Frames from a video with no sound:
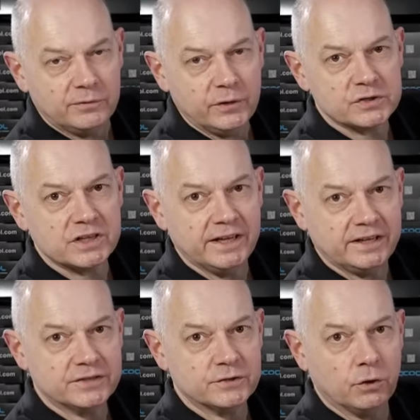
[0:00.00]
Firstly, it
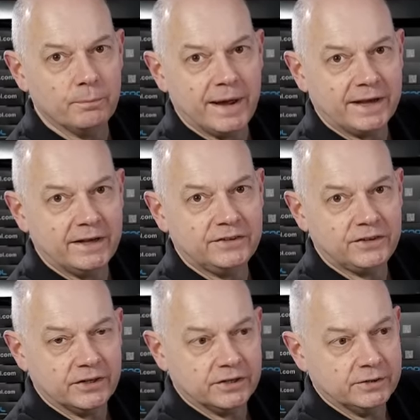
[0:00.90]
is not
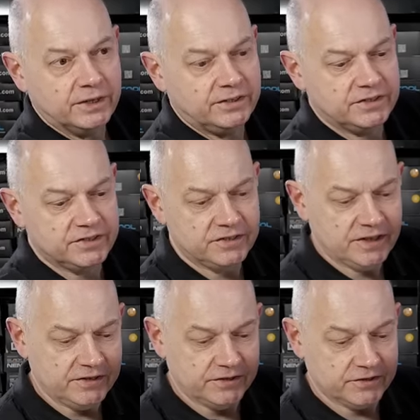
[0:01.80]
magnetic. It is
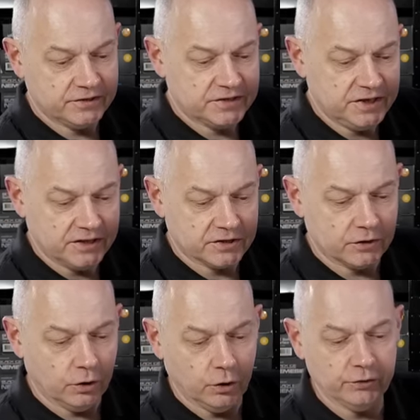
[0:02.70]
intended to sit
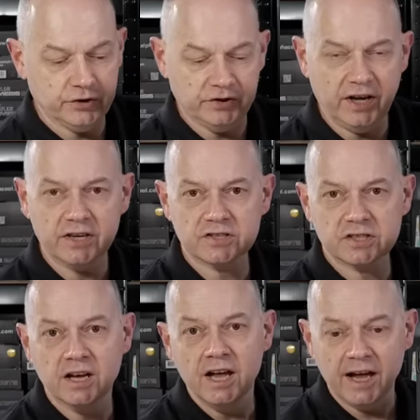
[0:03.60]
on your
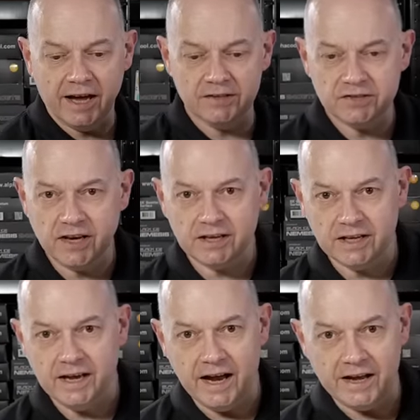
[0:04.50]
desk. And
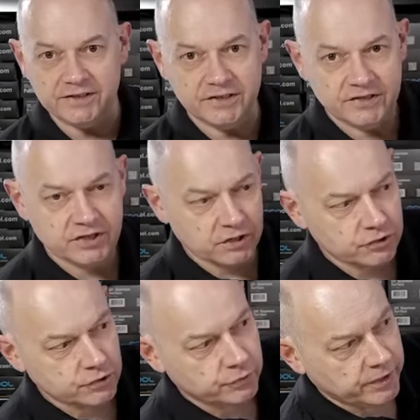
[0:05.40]
secondly, as it's
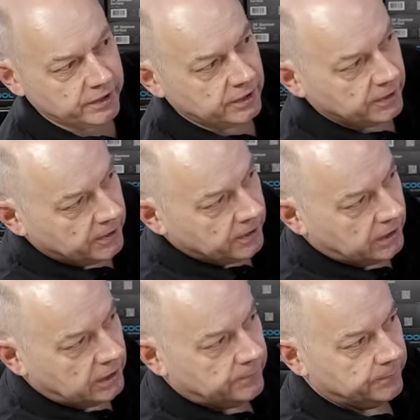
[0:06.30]
touchscreen,
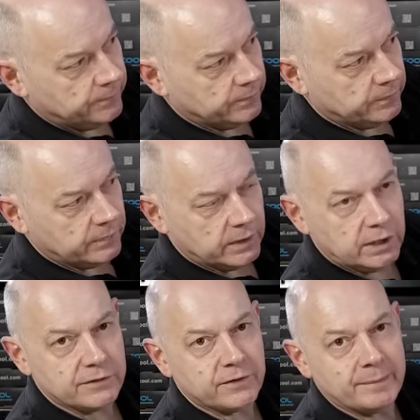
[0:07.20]

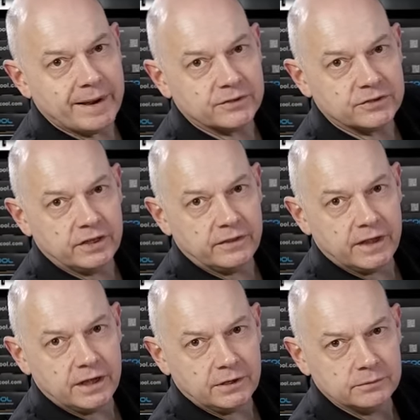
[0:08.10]
if I mounted it
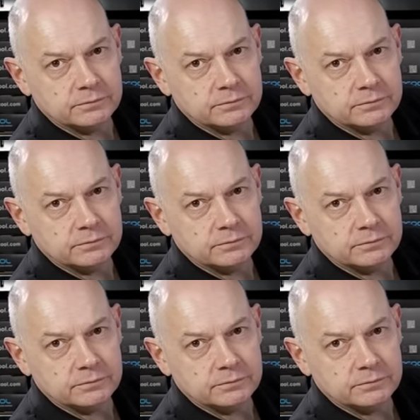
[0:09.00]
there,